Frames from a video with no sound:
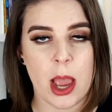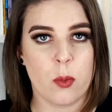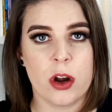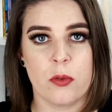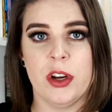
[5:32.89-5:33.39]
I
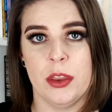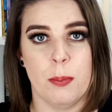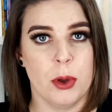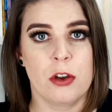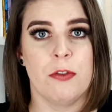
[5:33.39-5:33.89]
want to read
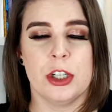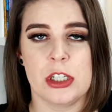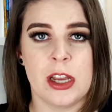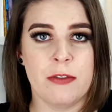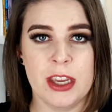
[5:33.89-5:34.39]
the book
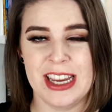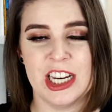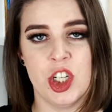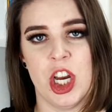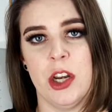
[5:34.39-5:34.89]
version of it
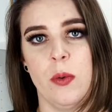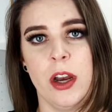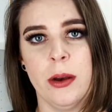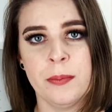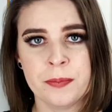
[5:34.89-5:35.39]
in
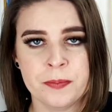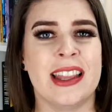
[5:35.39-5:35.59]
January.